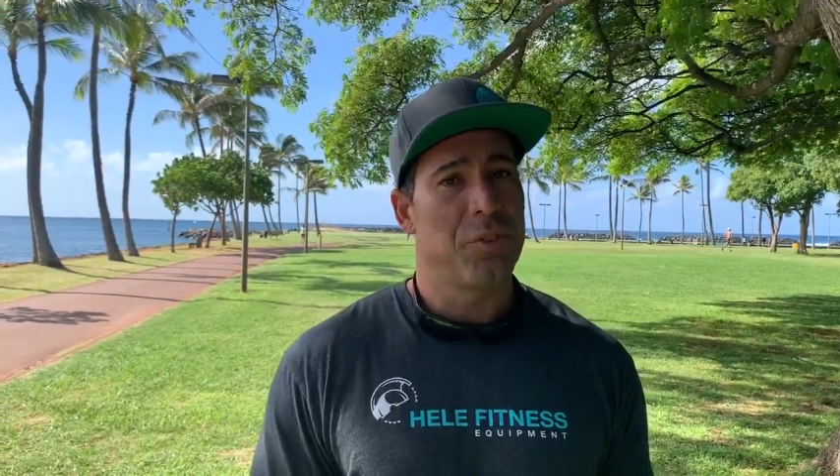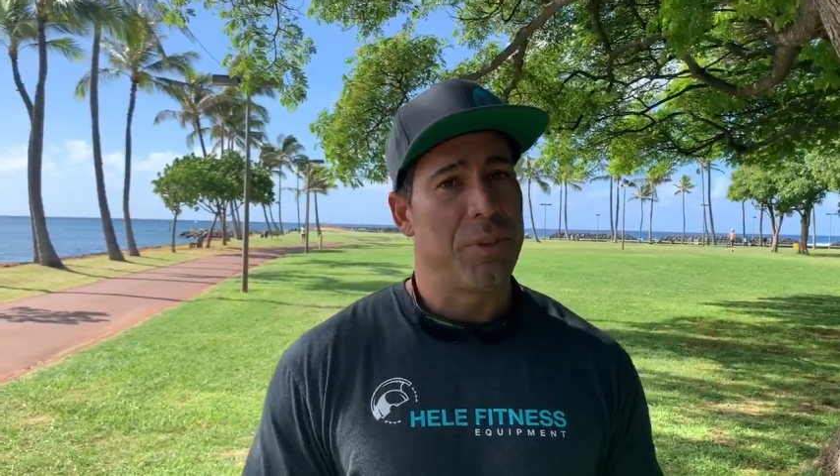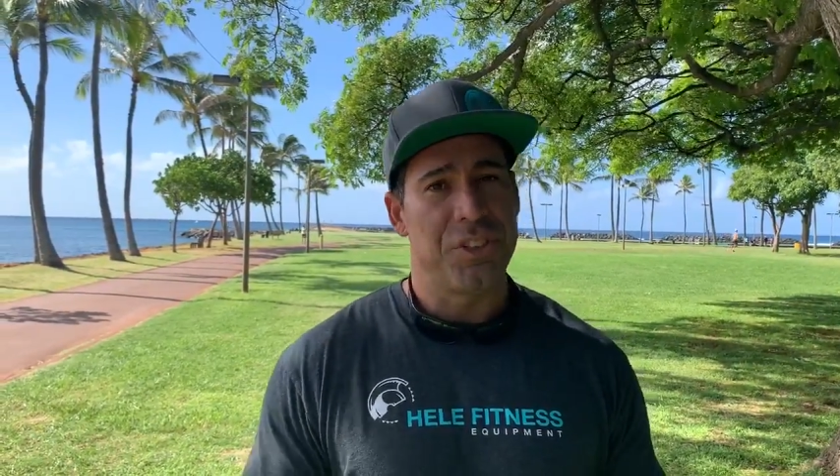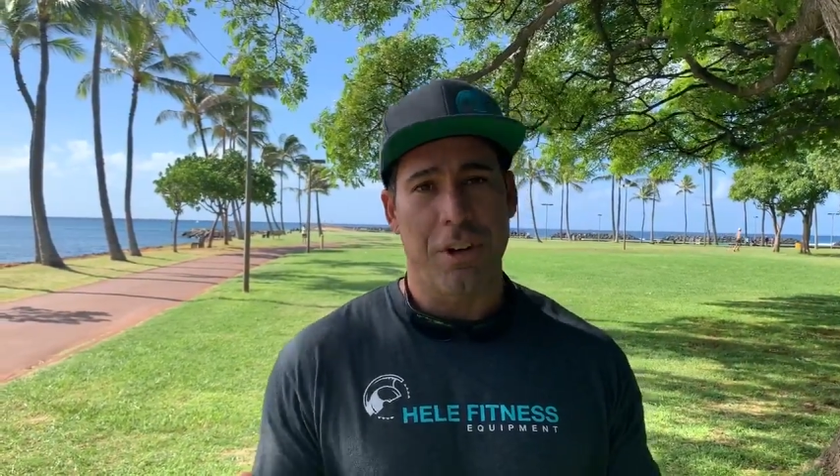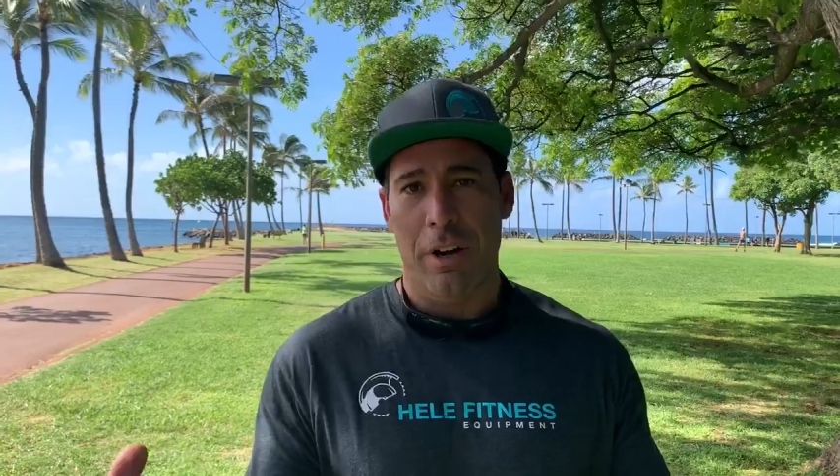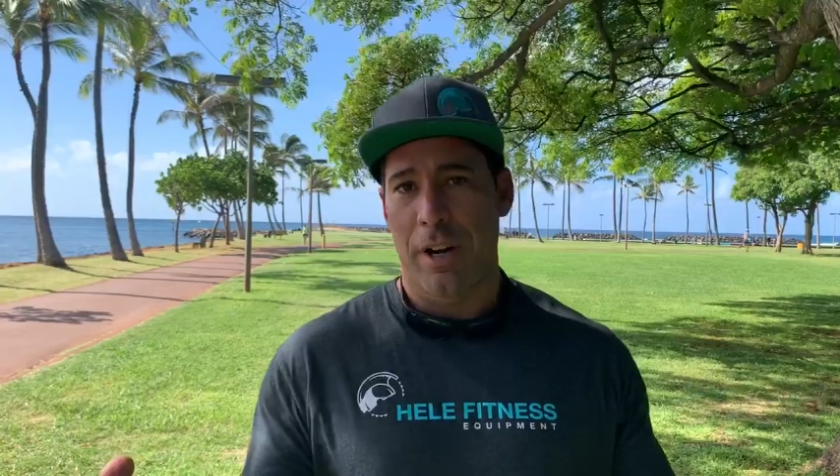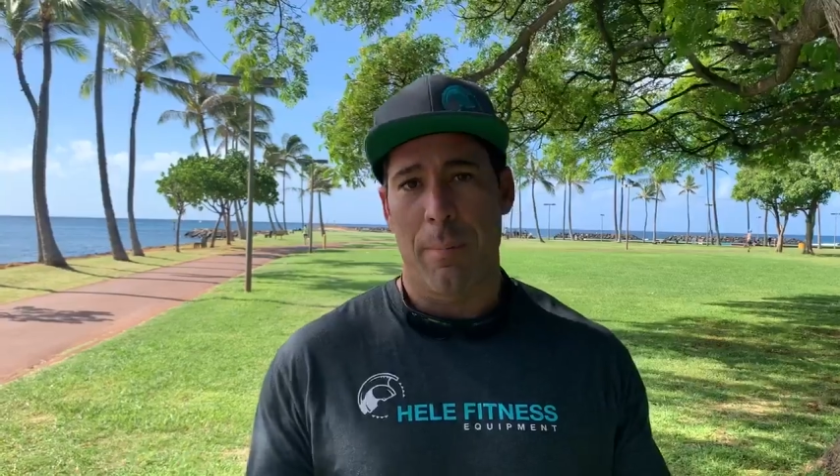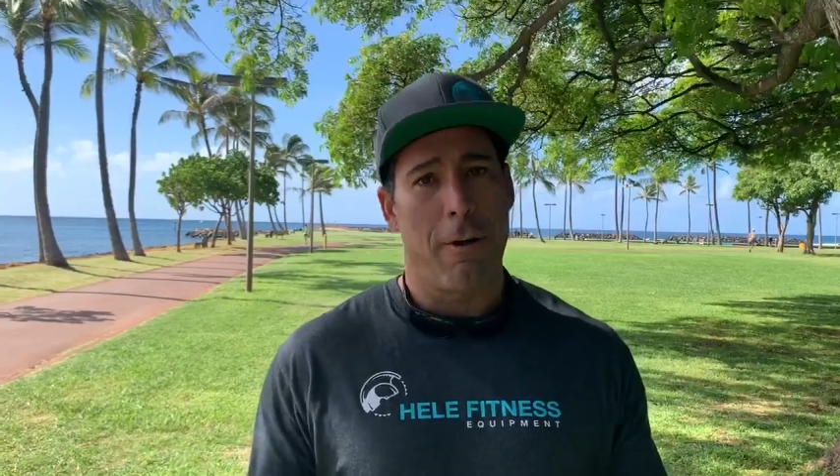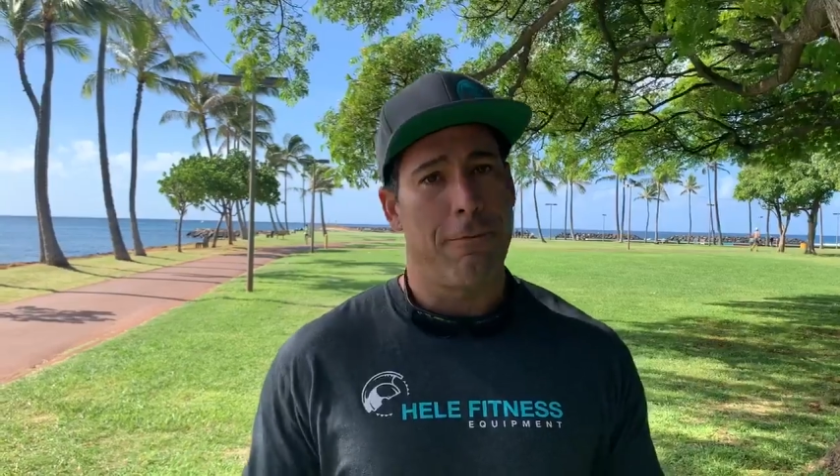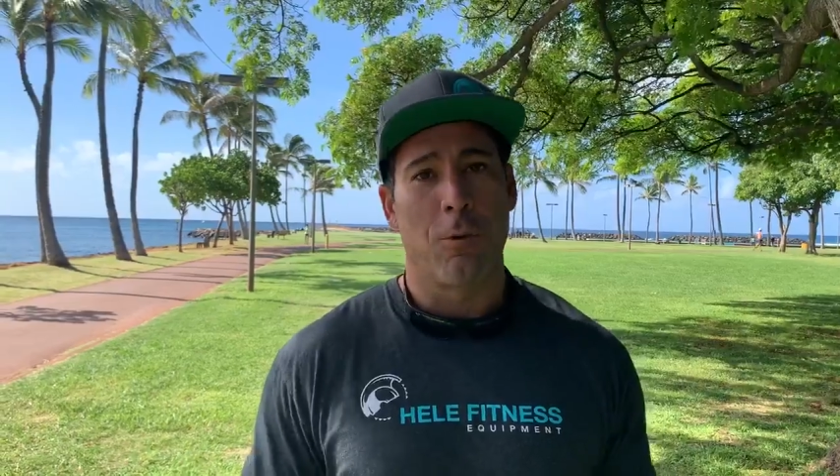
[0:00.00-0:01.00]
We started
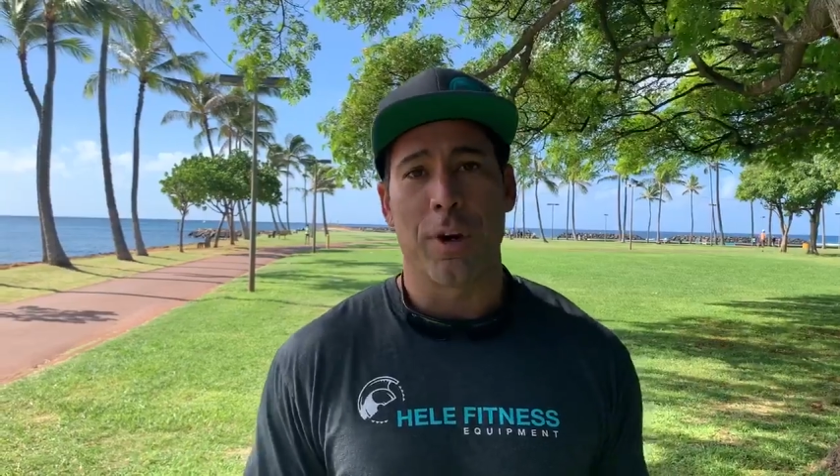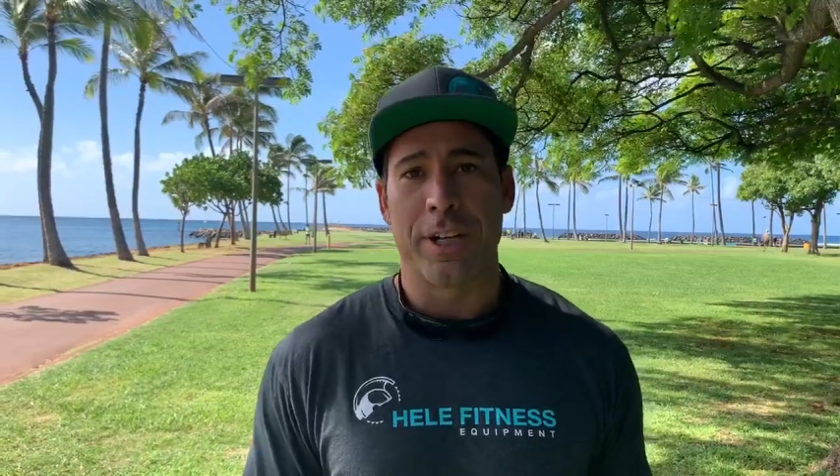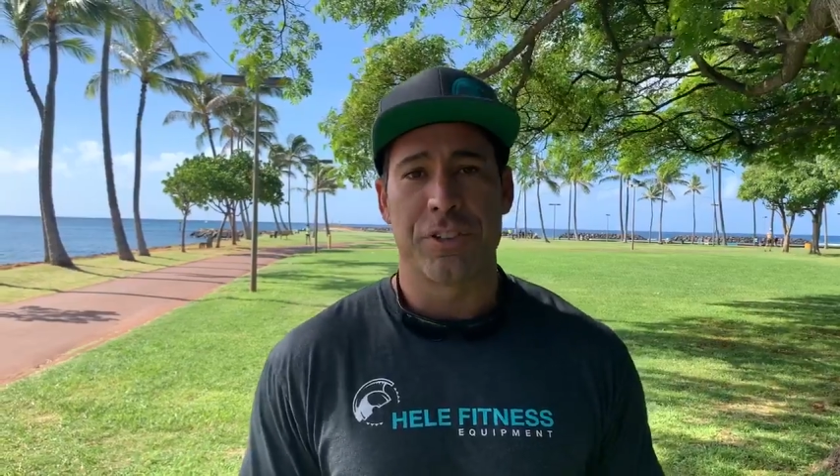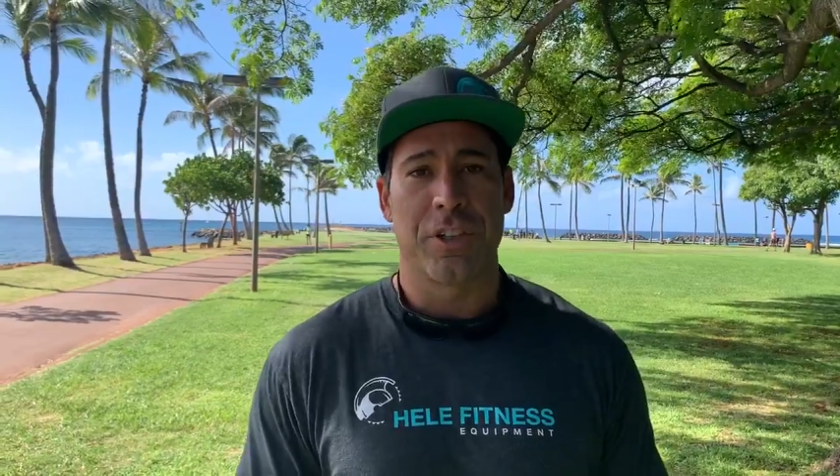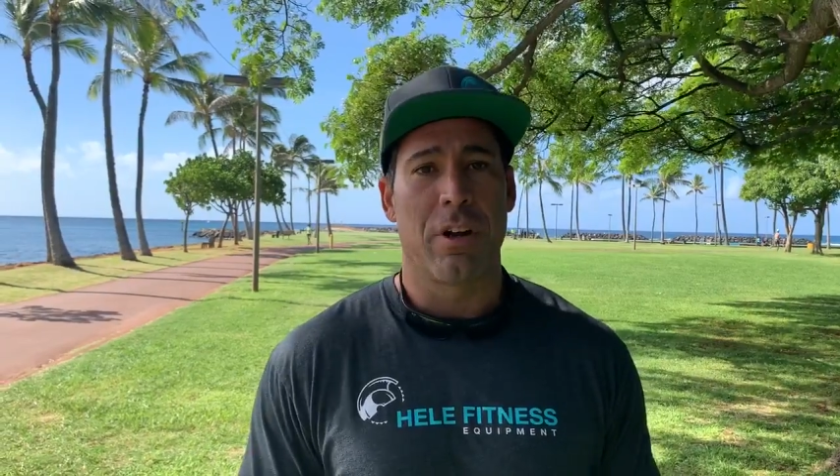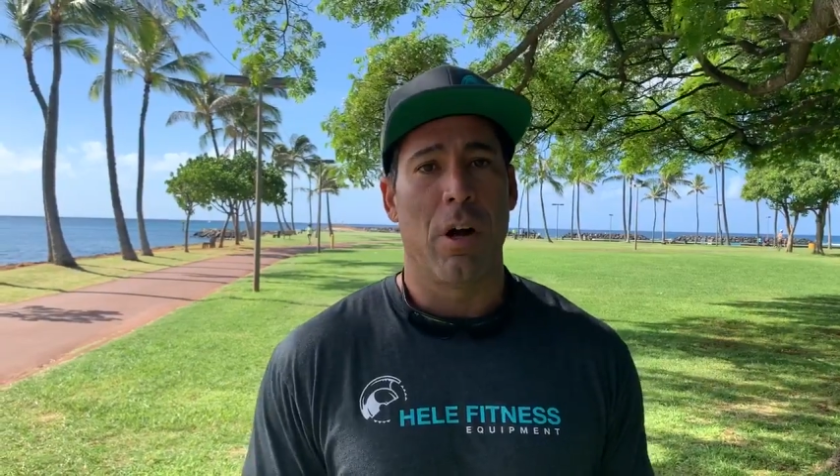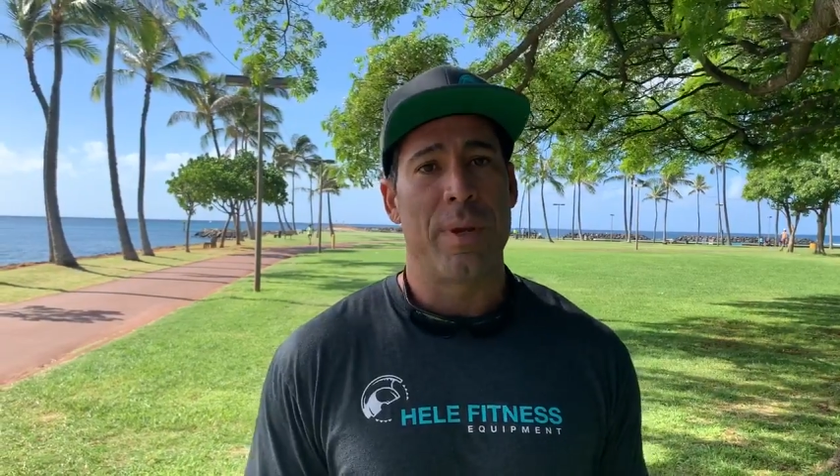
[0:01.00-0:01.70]
about 4 years ago,